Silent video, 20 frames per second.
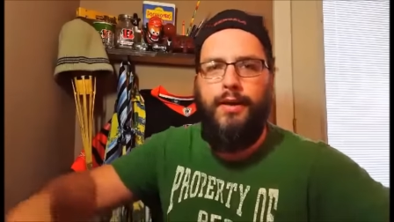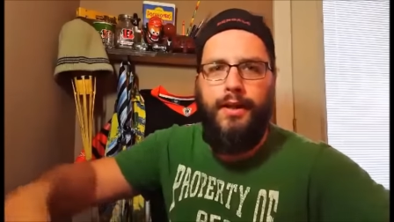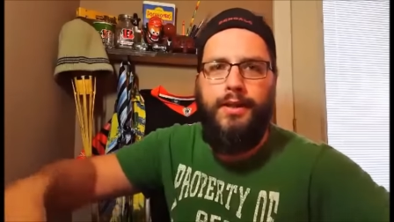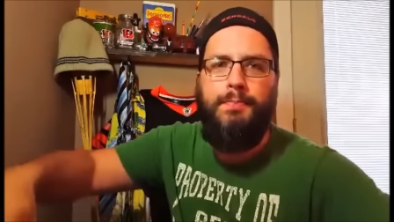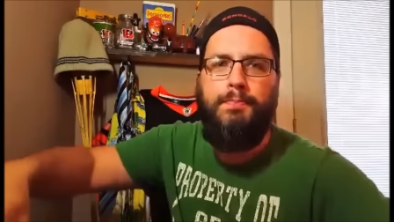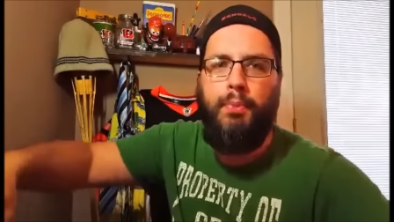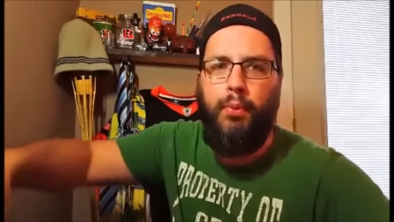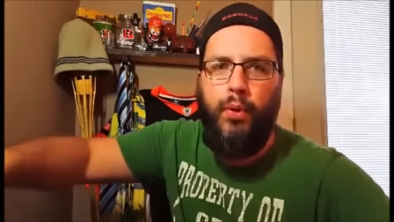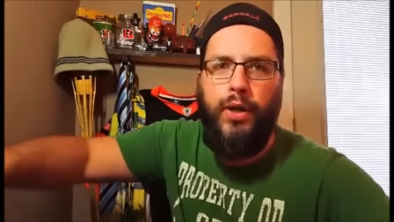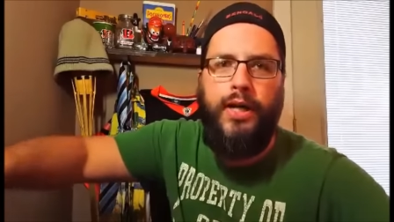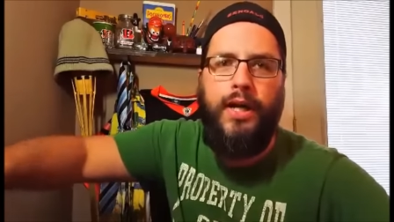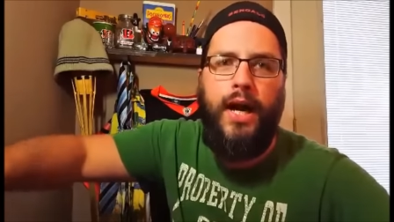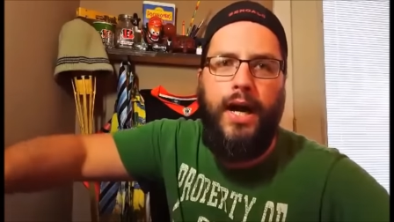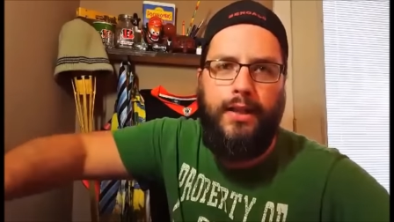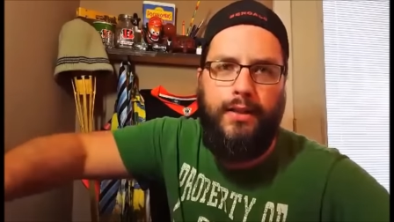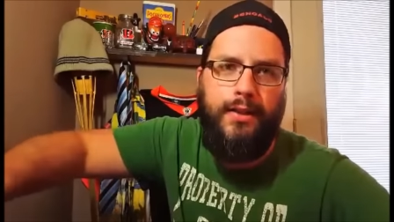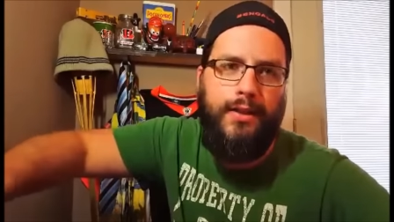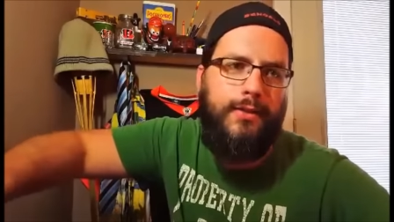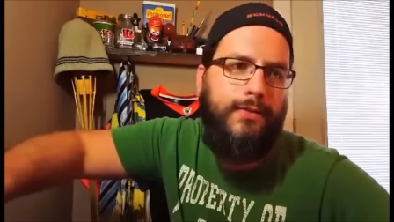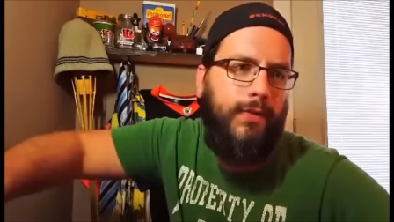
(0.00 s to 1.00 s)
Let's
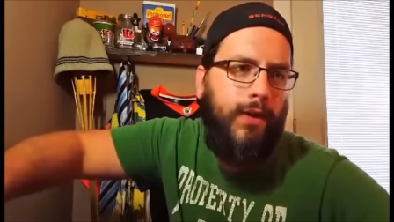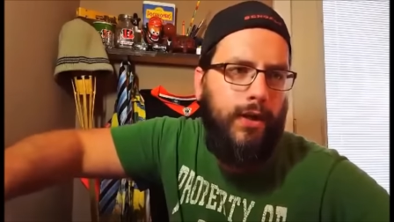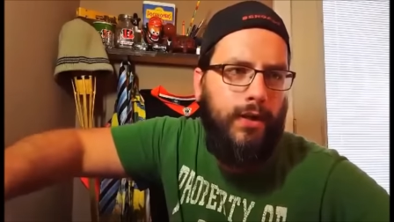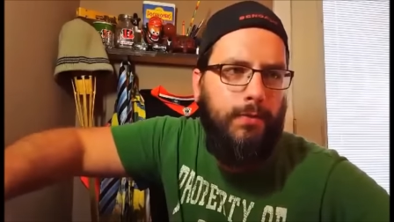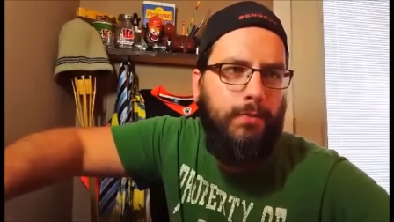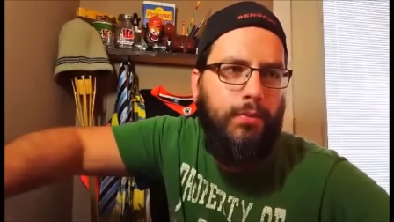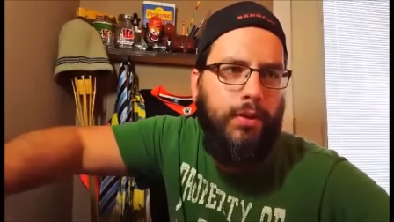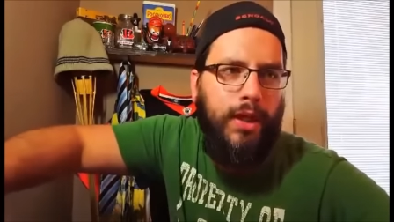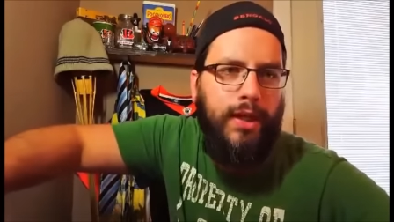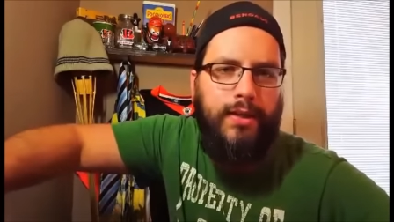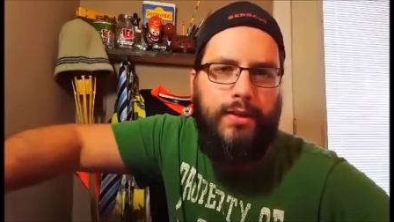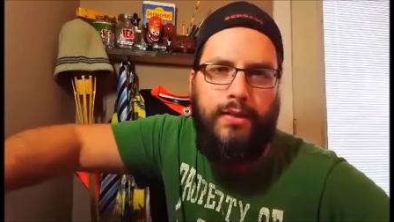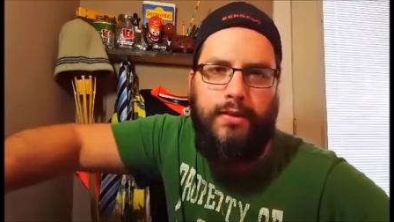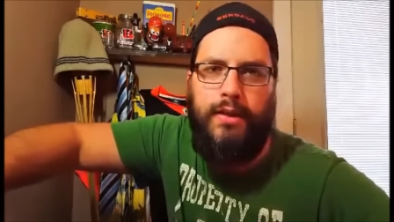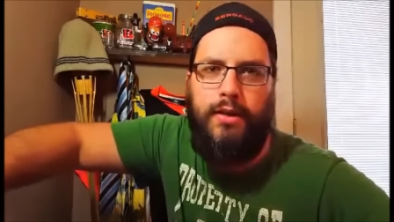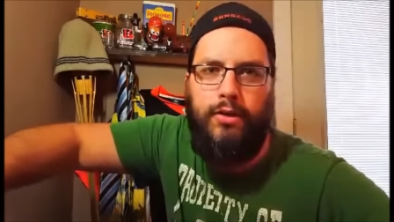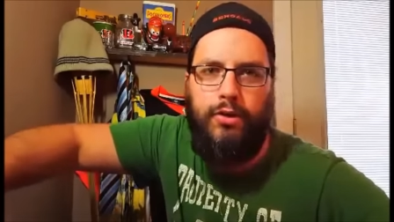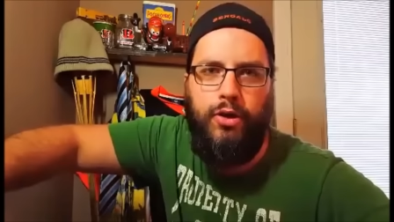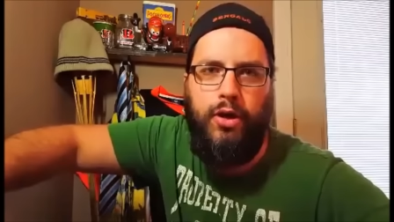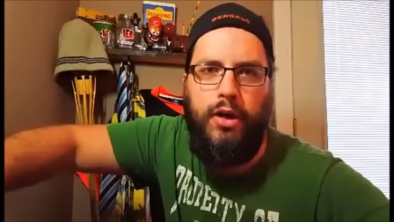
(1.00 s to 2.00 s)
boycott these fucking places
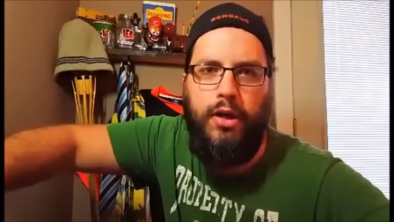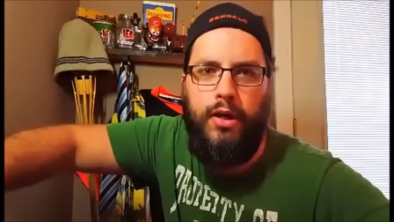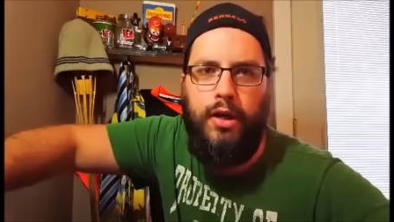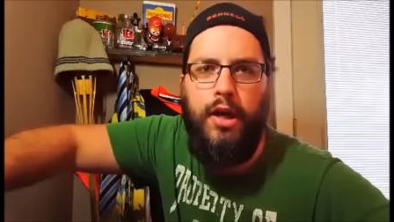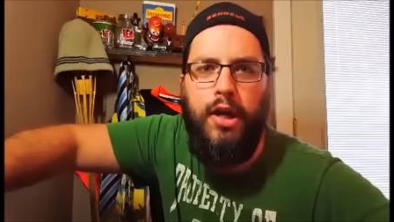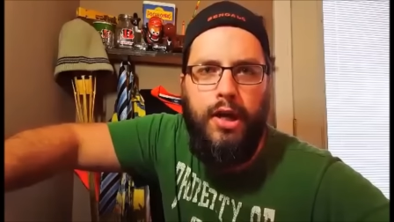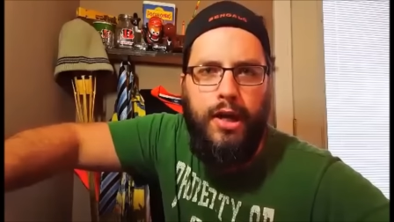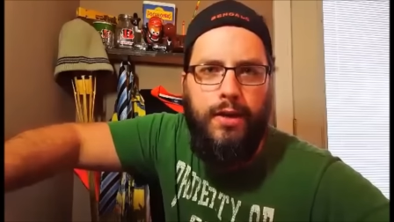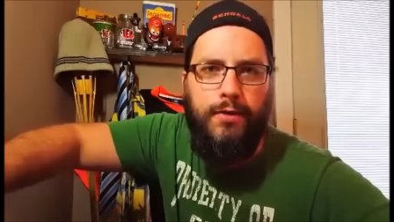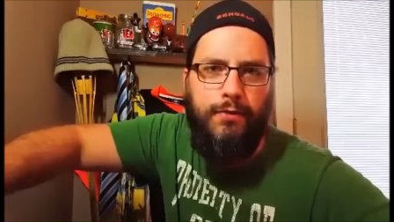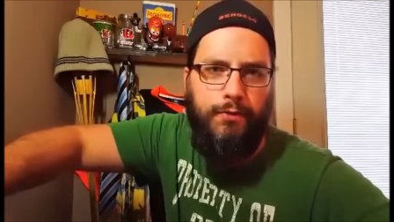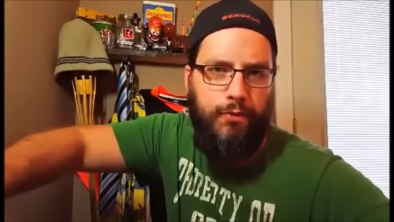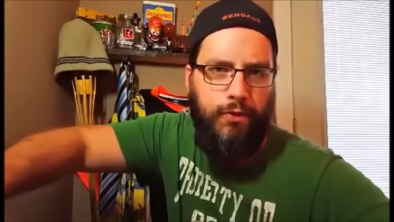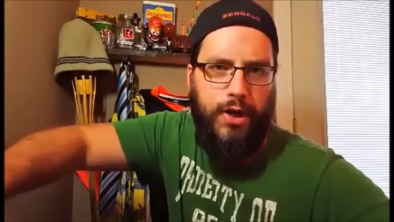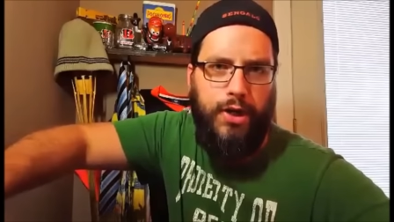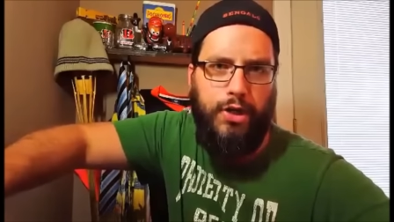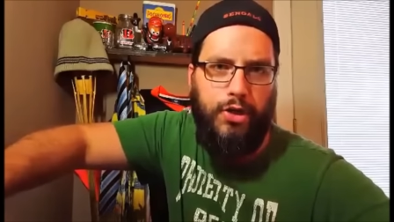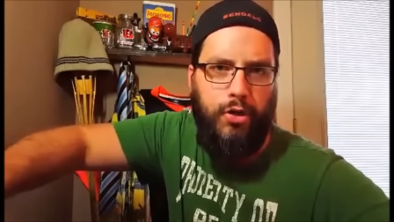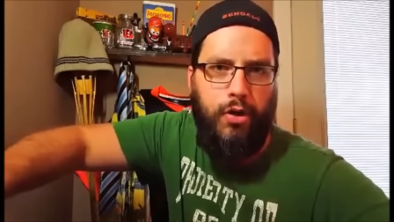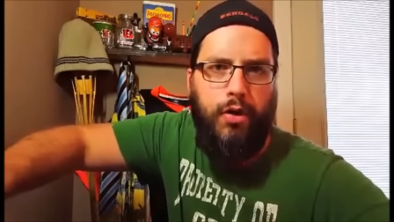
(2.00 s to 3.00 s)
that are trying to
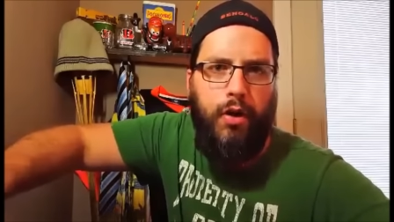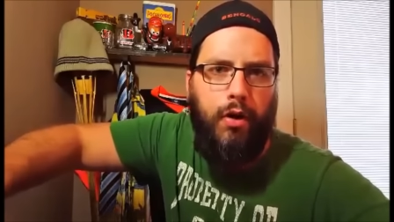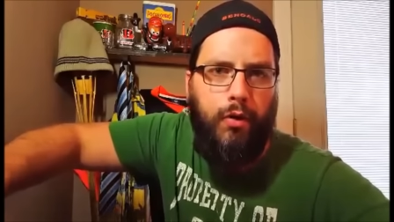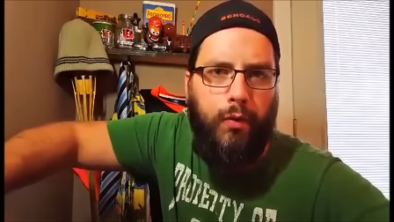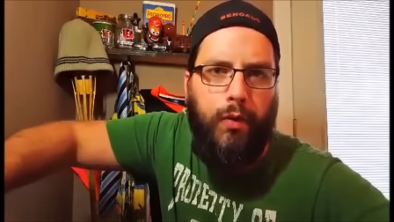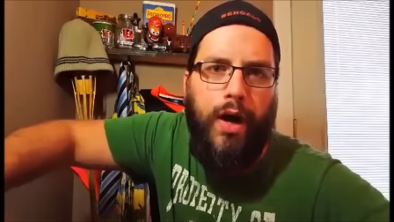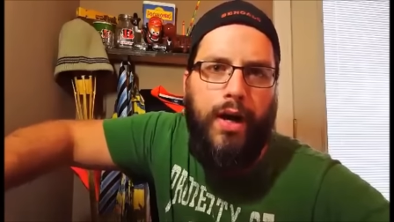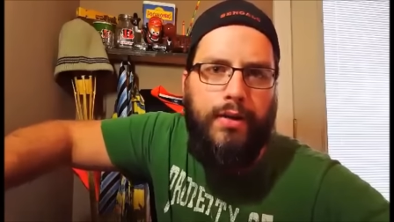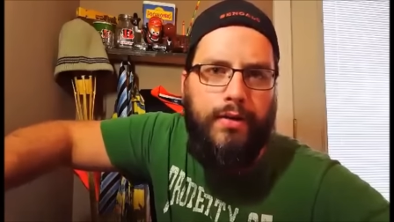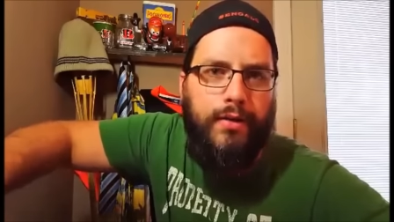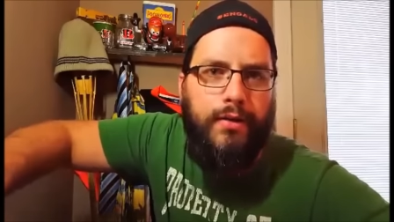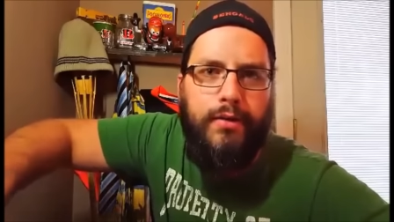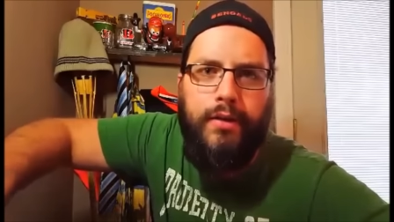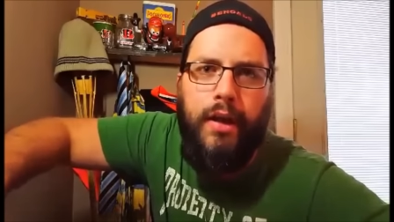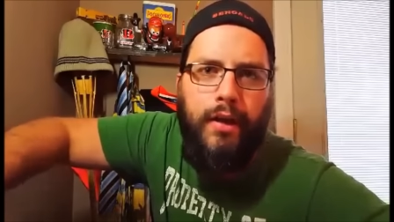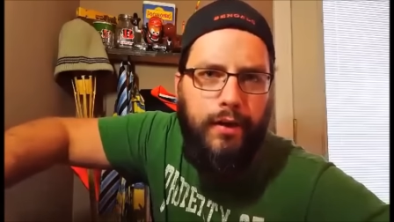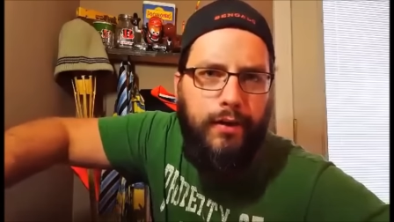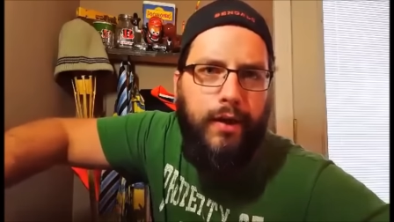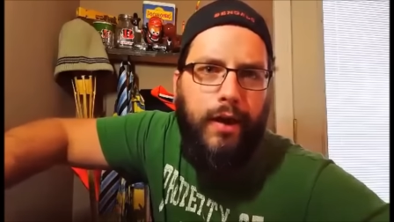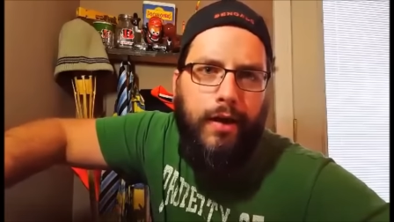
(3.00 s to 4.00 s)
infringe on our rights as
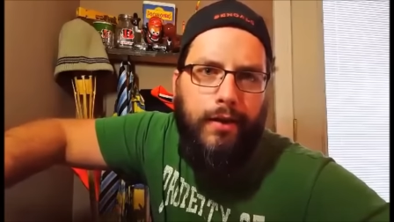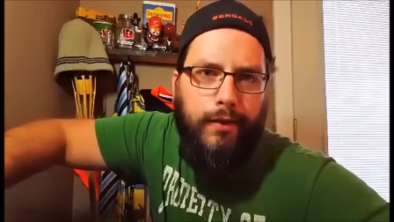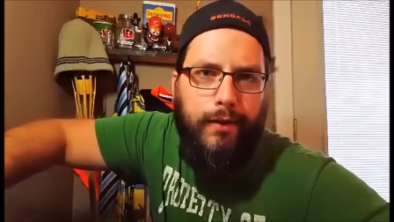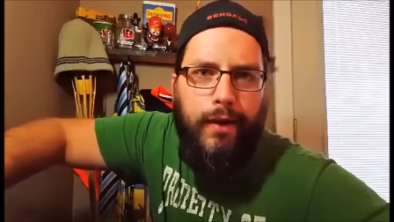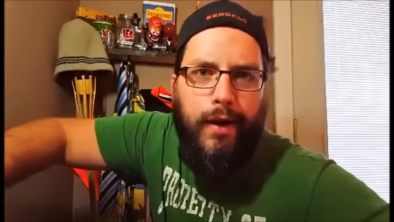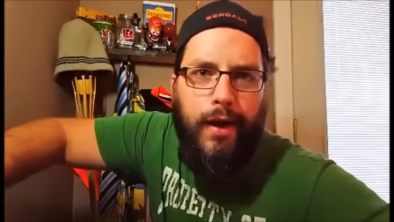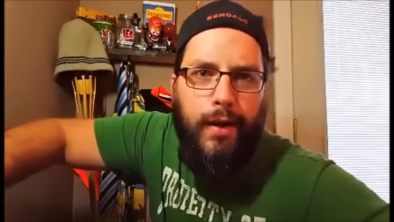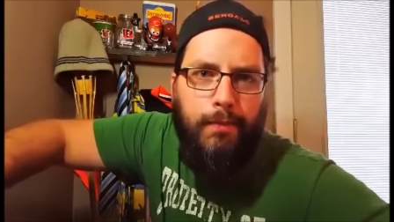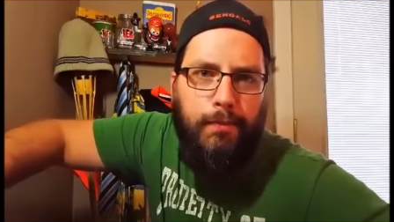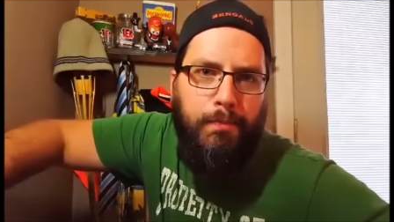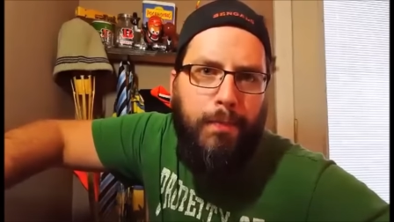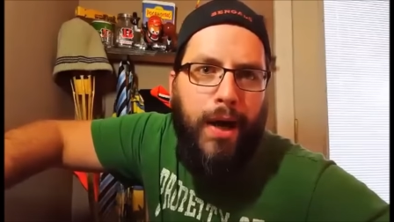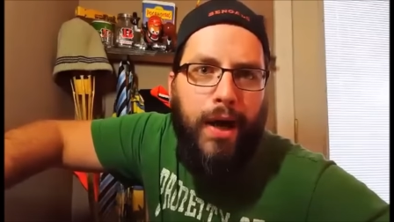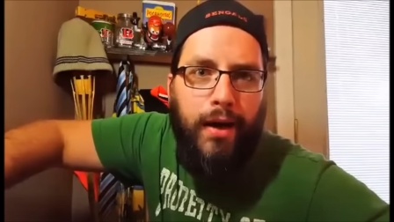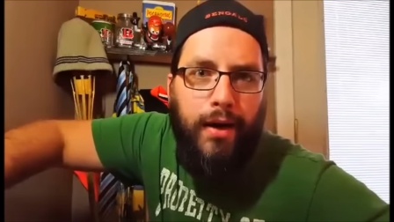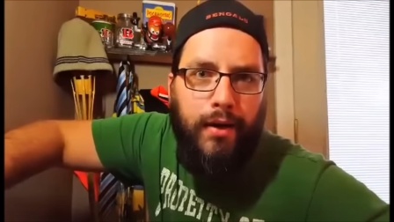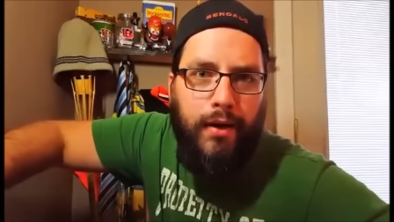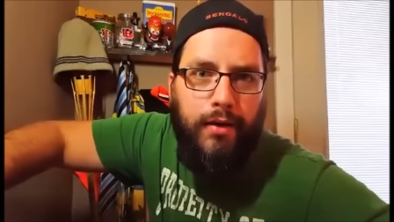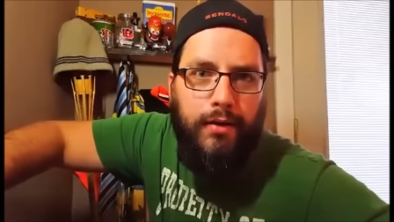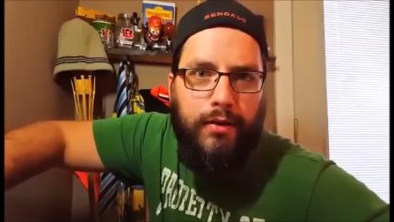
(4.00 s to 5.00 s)
goddamn
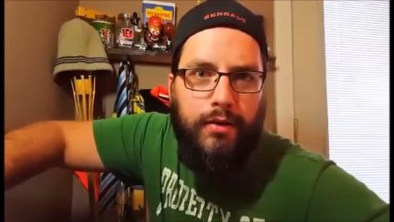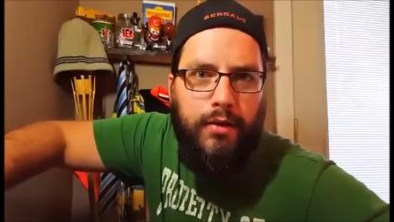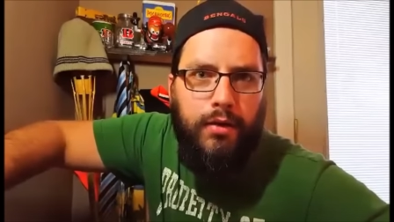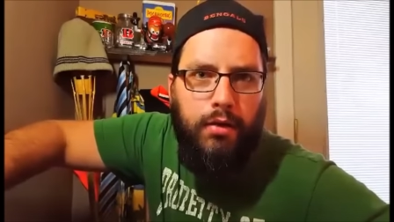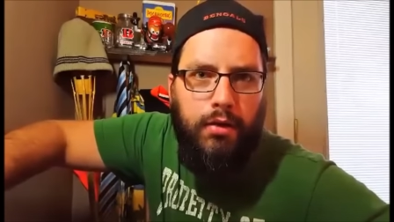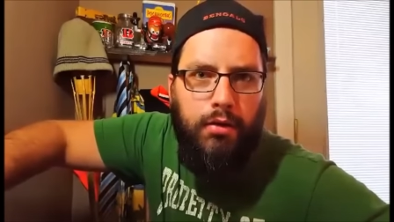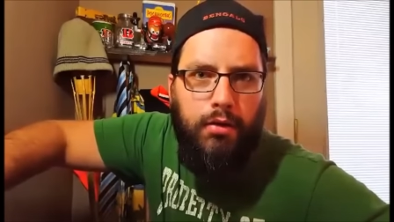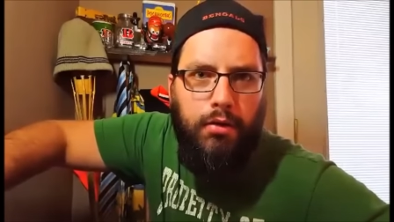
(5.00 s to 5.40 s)
Americans.